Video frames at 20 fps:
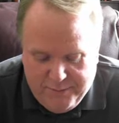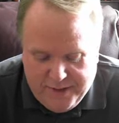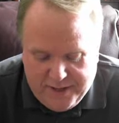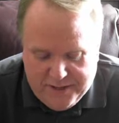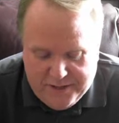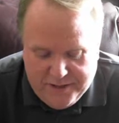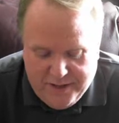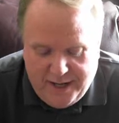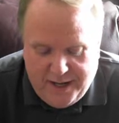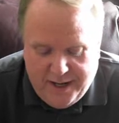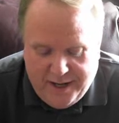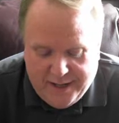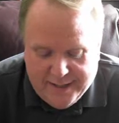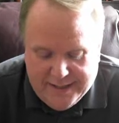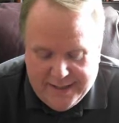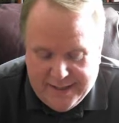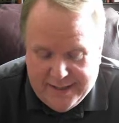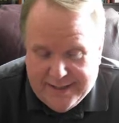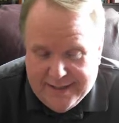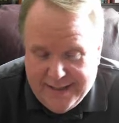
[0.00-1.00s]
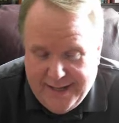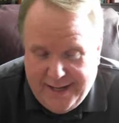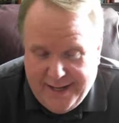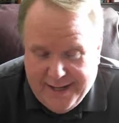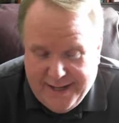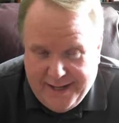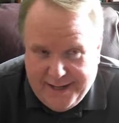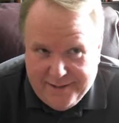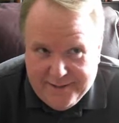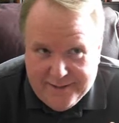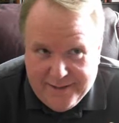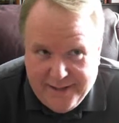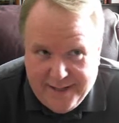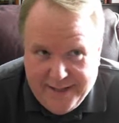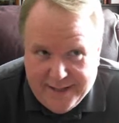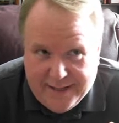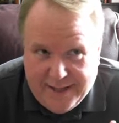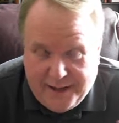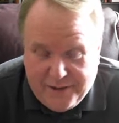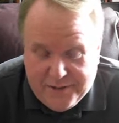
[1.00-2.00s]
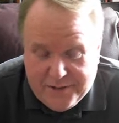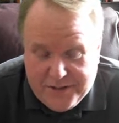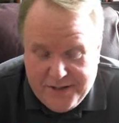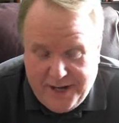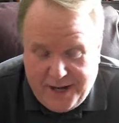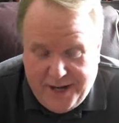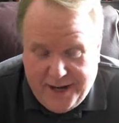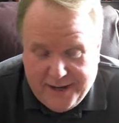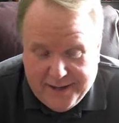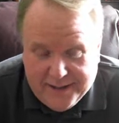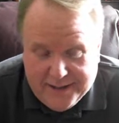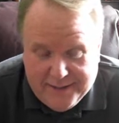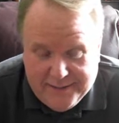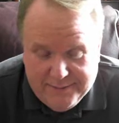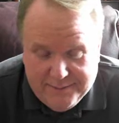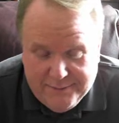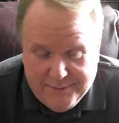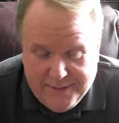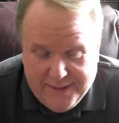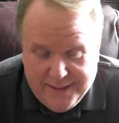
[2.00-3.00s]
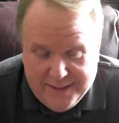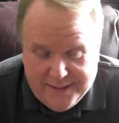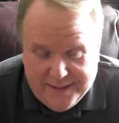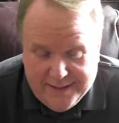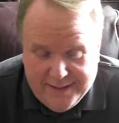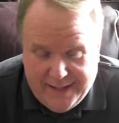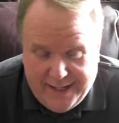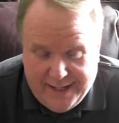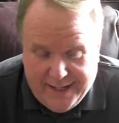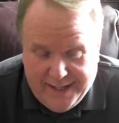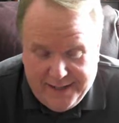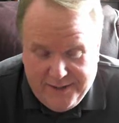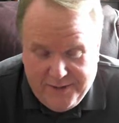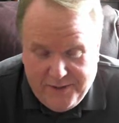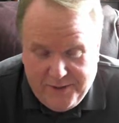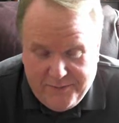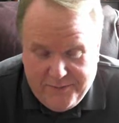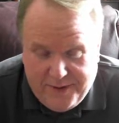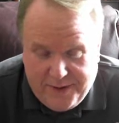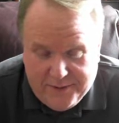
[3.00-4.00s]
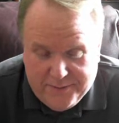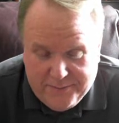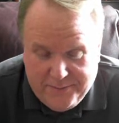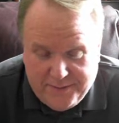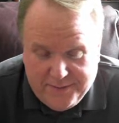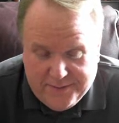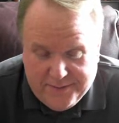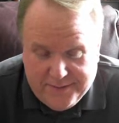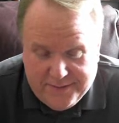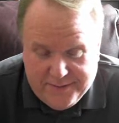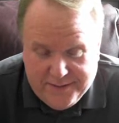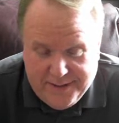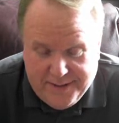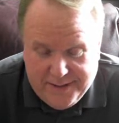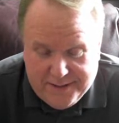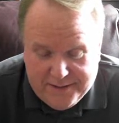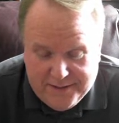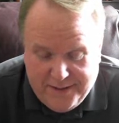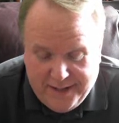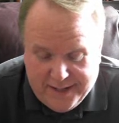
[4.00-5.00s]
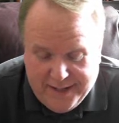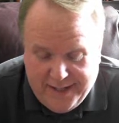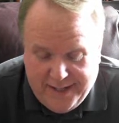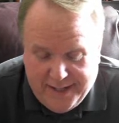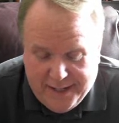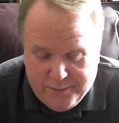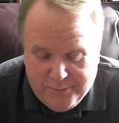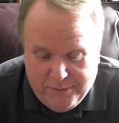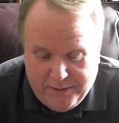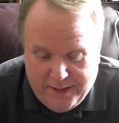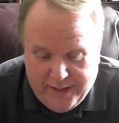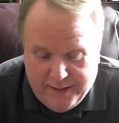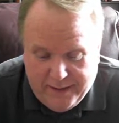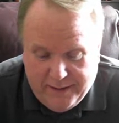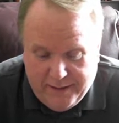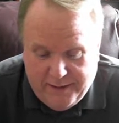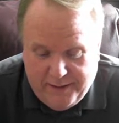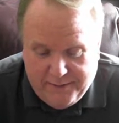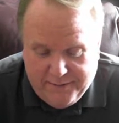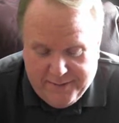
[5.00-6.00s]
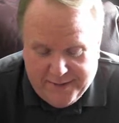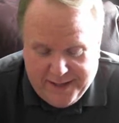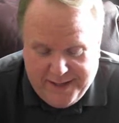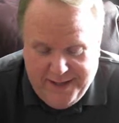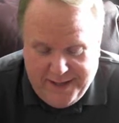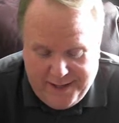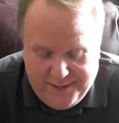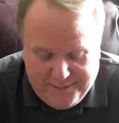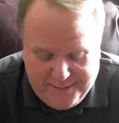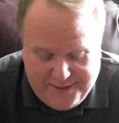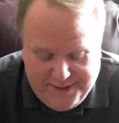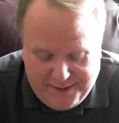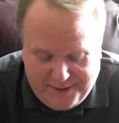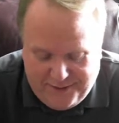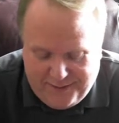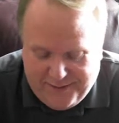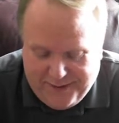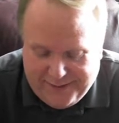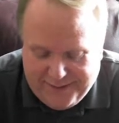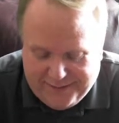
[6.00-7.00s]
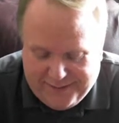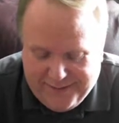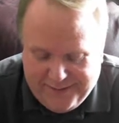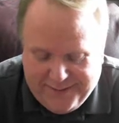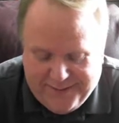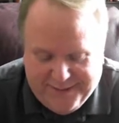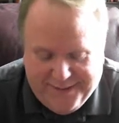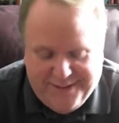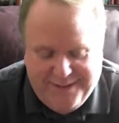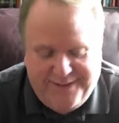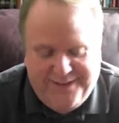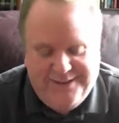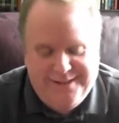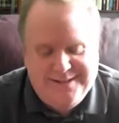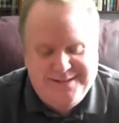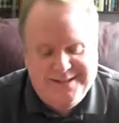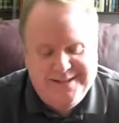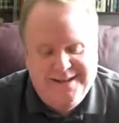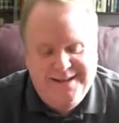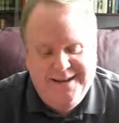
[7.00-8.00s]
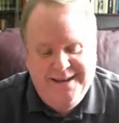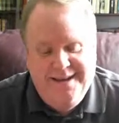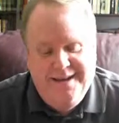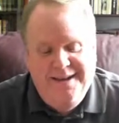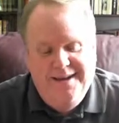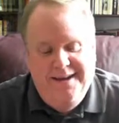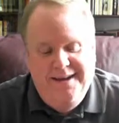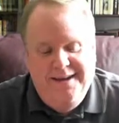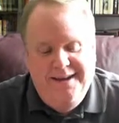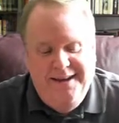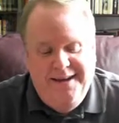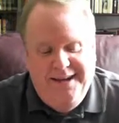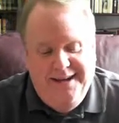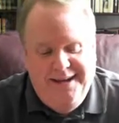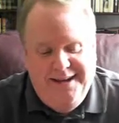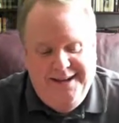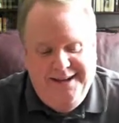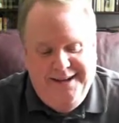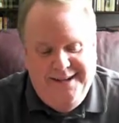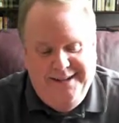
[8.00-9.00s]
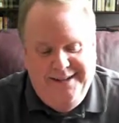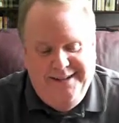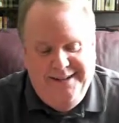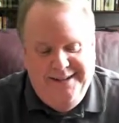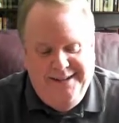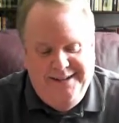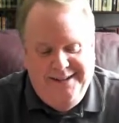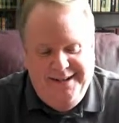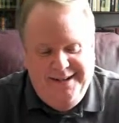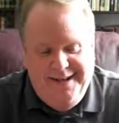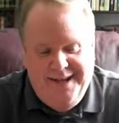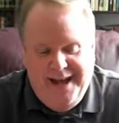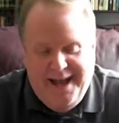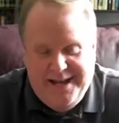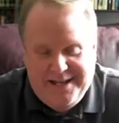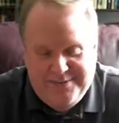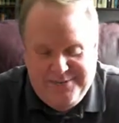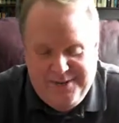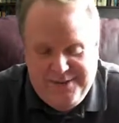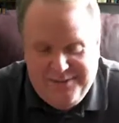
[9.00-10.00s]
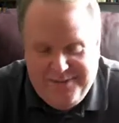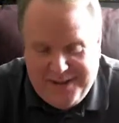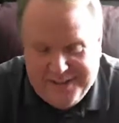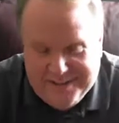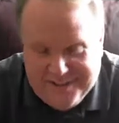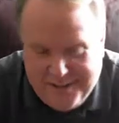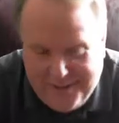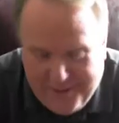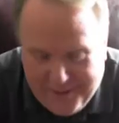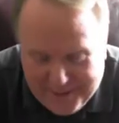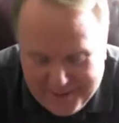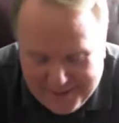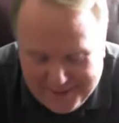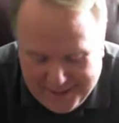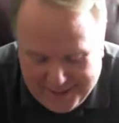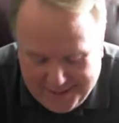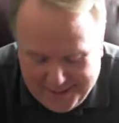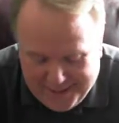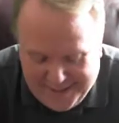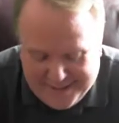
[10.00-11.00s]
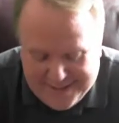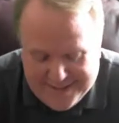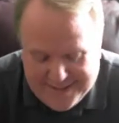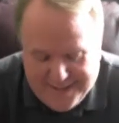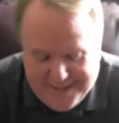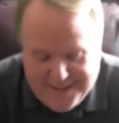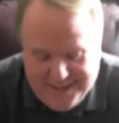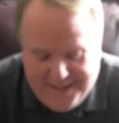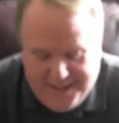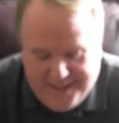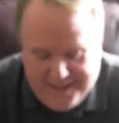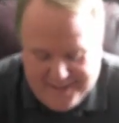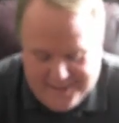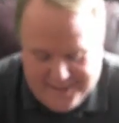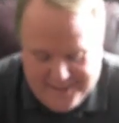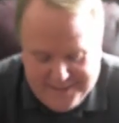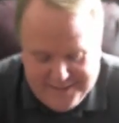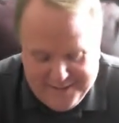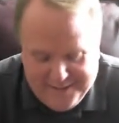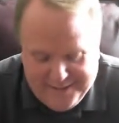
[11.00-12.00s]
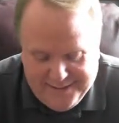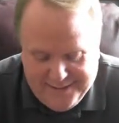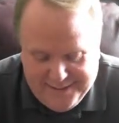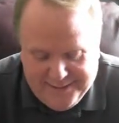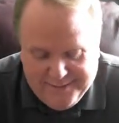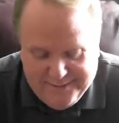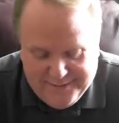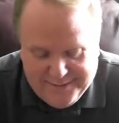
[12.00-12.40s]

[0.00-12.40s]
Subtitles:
be shocked. And said I was shocked, but I didn't know if I was supposed to see it, so I kind of played it off and kept going through the cards. And then he asked me if I saw it or not, and I said yes. And